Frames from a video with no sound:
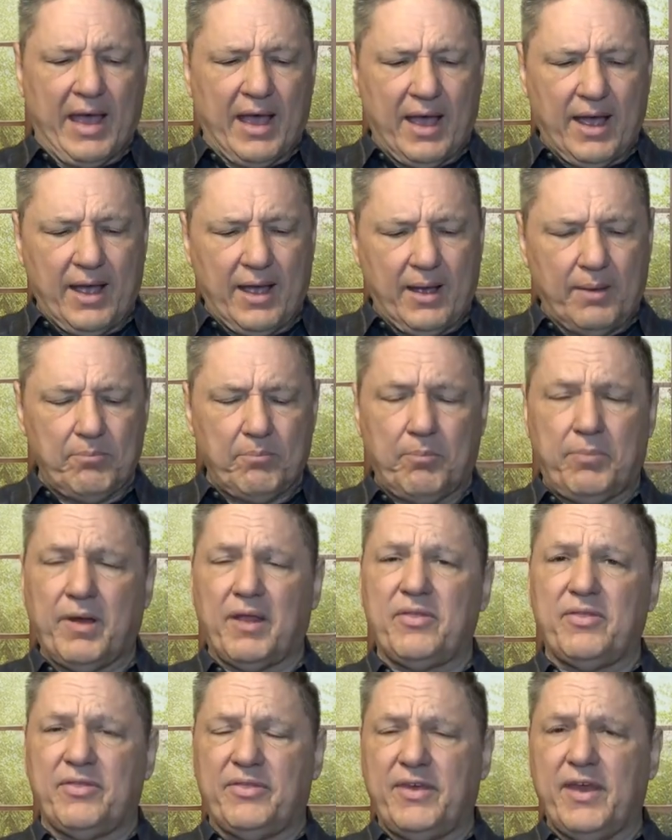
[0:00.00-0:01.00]
Uh,
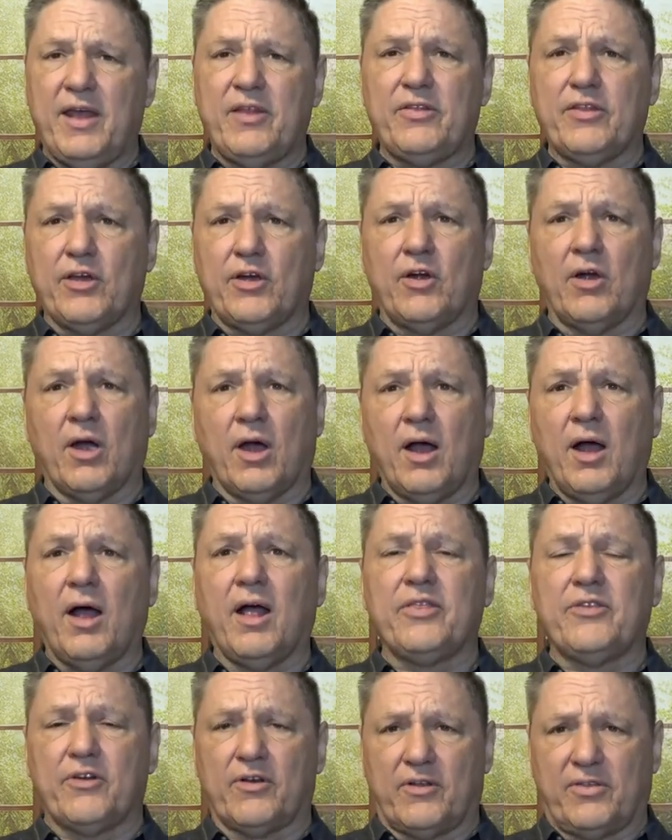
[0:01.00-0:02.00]
but then there are
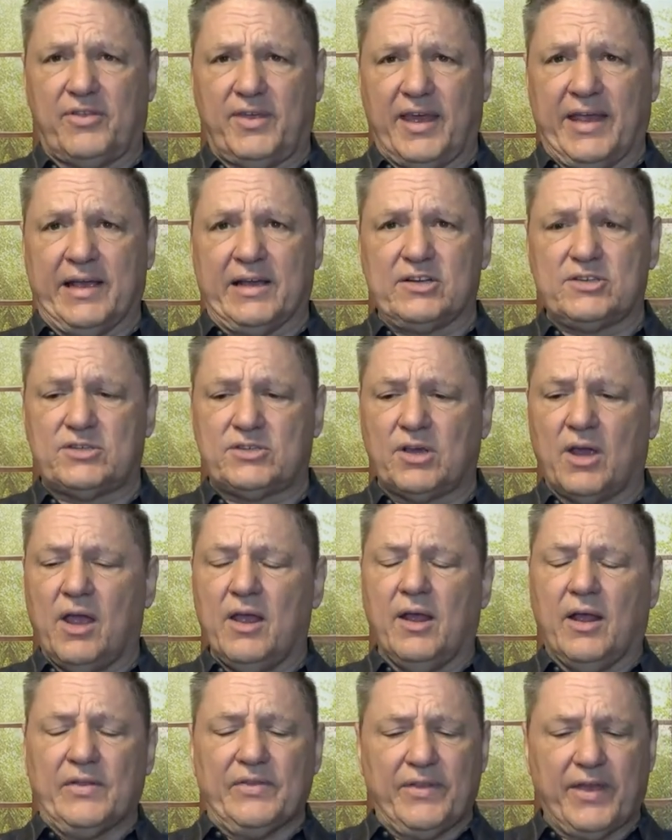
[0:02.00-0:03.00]
other things
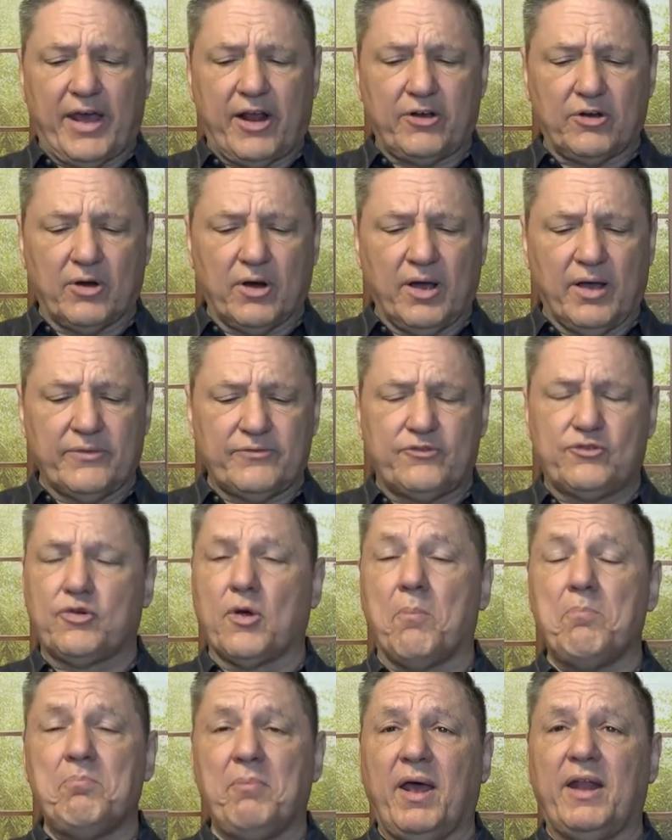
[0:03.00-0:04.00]
that are of
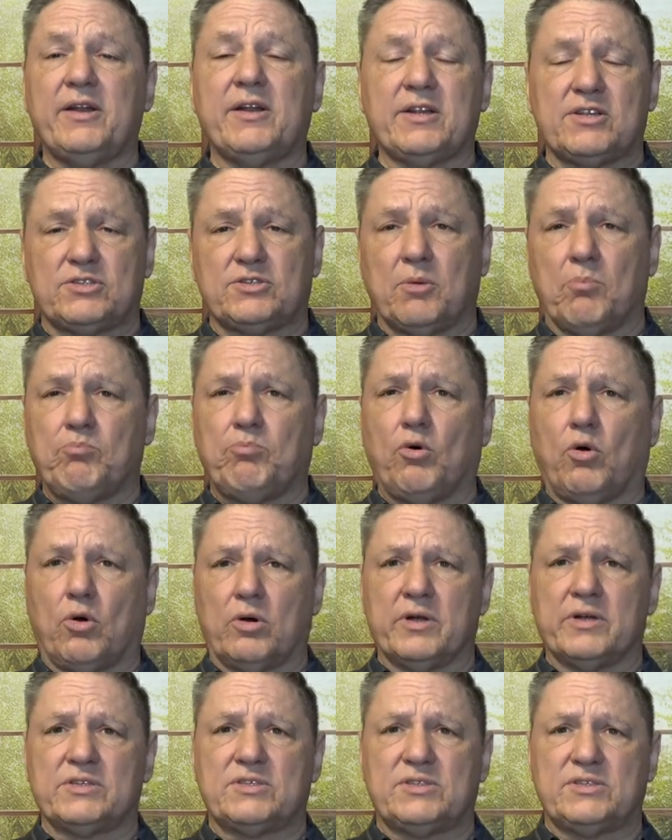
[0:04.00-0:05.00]
tremendous
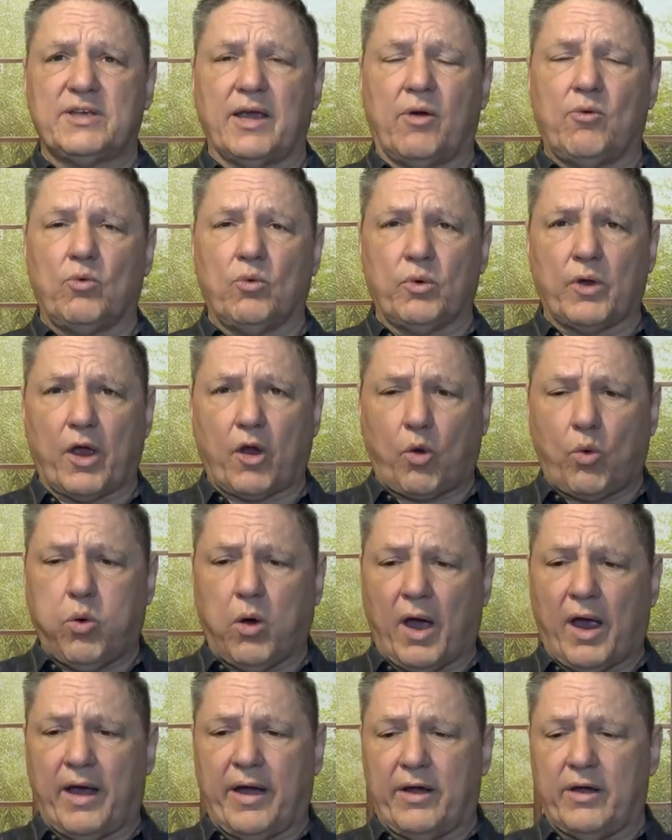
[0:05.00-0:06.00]
importance that
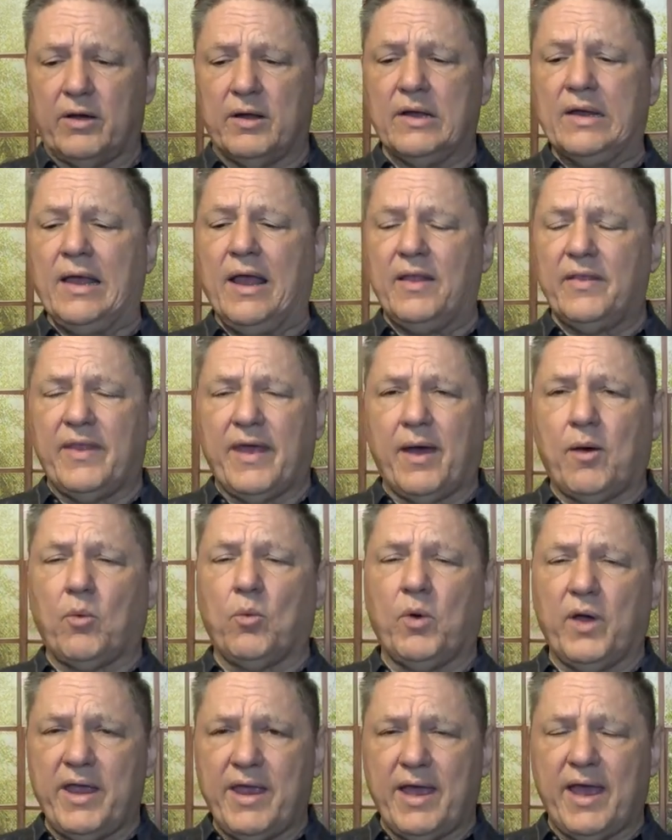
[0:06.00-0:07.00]
require
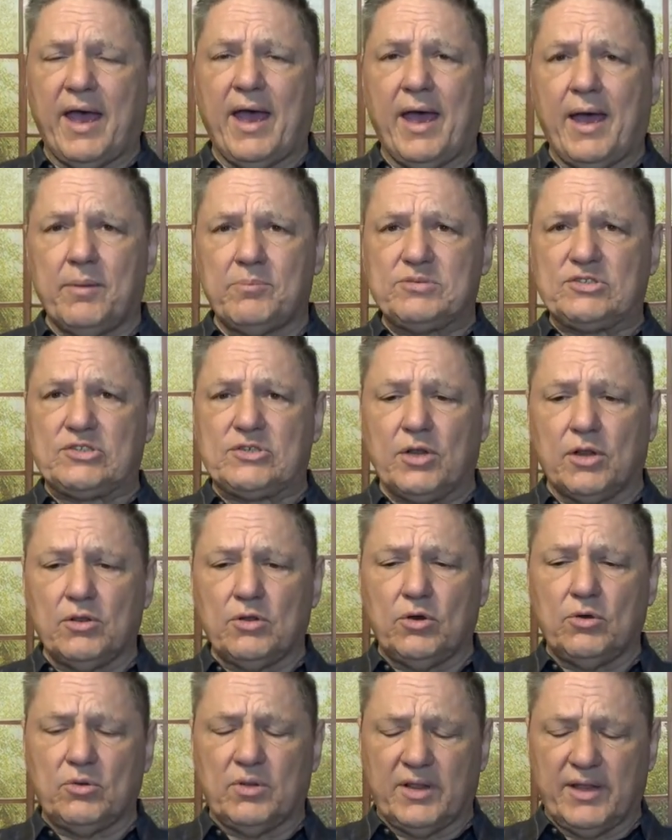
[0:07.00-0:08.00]
that we
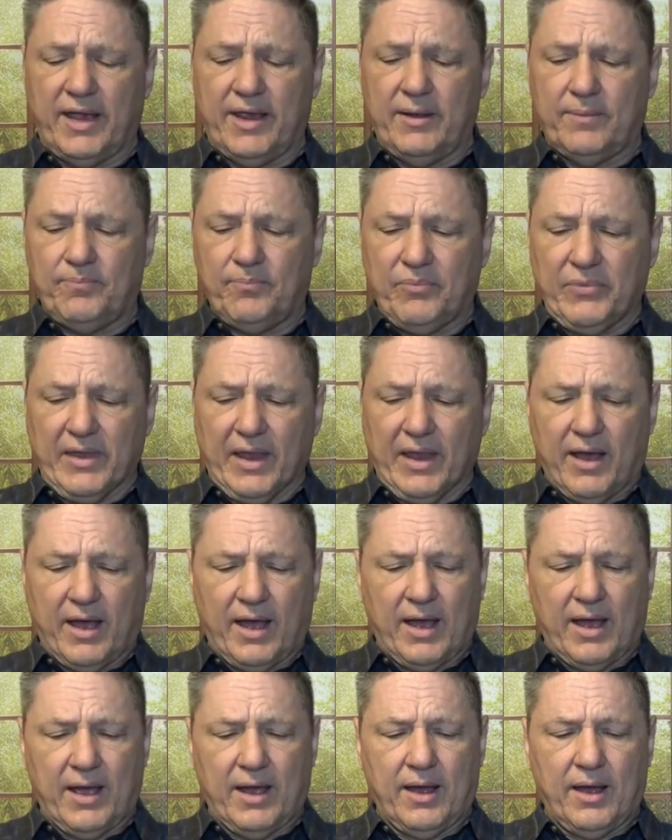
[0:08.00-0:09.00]
absolutely
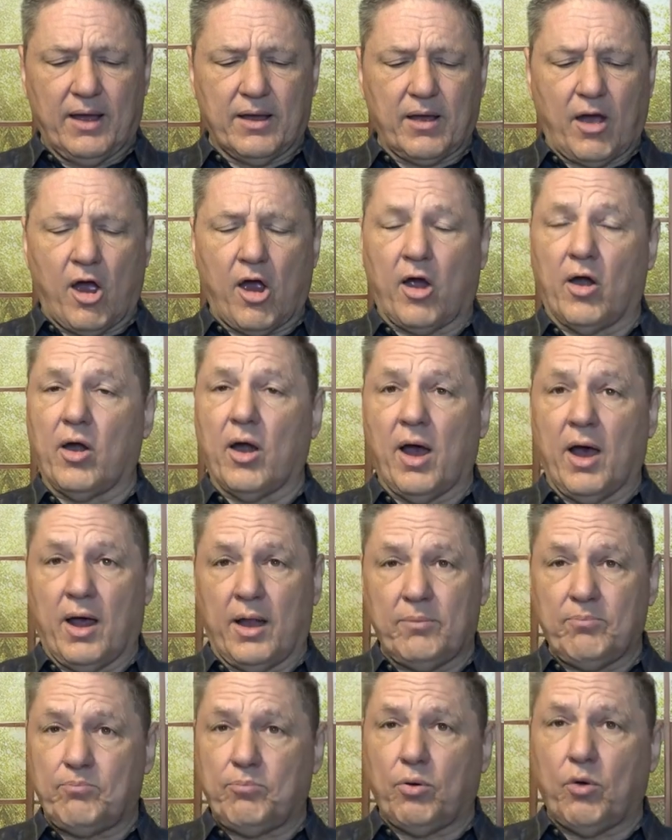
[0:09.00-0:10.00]
uh, are
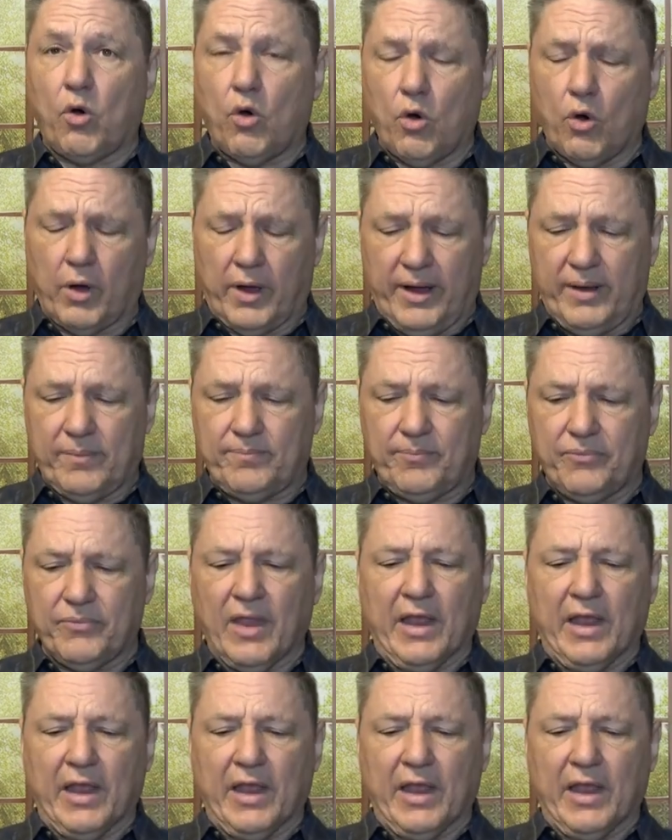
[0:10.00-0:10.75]
on point.